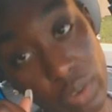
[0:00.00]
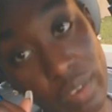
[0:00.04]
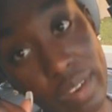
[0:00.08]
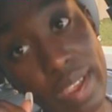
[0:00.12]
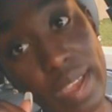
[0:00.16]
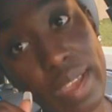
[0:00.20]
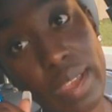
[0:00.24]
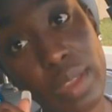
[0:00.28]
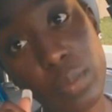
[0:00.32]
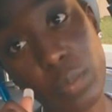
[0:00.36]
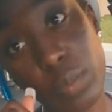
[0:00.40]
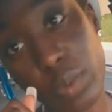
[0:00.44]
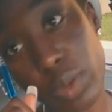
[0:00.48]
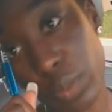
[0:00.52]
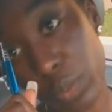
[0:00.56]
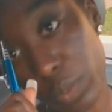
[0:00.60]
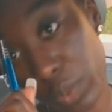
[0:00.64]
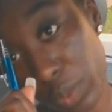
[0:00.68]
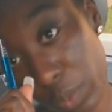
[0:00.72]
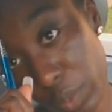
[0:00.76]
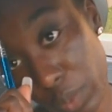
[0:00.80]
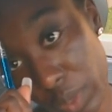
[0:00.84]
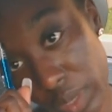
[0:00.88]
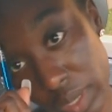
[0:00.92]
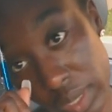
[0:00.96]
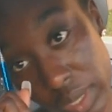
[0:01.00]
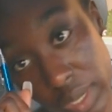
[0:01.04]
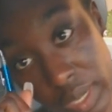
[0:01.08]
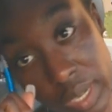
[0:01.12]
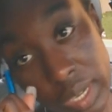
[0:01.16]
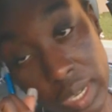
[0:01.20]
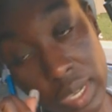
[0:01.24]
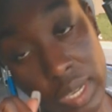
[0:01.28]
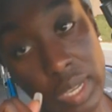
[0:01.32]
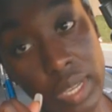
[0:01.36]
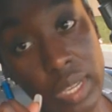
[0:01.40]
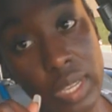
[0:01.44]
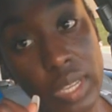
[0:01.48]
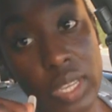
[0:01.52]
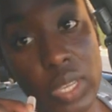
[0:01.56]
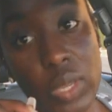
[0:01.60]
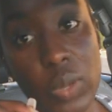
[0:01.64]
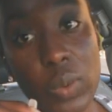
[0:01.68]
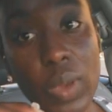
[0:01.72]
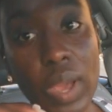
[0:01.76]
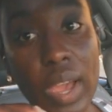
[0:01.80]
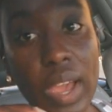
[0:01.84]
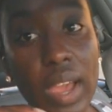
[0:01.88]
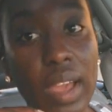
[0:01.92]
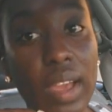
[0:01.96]
you're at and what with what
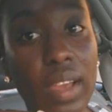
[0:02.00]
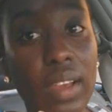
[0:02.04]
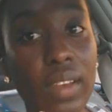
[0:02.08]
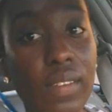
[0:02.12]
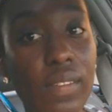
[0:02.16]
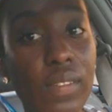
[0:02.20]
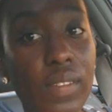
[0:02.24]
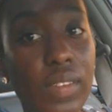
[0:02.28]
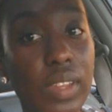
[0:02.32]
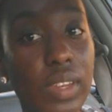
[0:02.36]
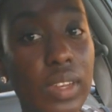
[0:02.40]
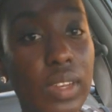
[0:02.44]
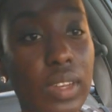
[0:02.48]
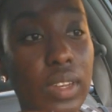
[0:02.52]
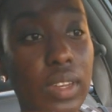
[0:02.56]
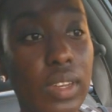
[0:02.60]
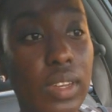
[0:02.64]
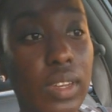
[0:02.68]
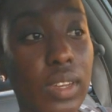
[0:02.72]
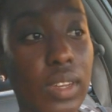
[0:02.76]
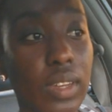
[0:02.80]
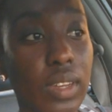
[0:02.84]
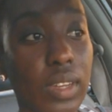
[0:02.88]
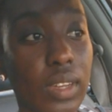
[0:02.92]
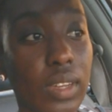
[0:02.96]
you have, and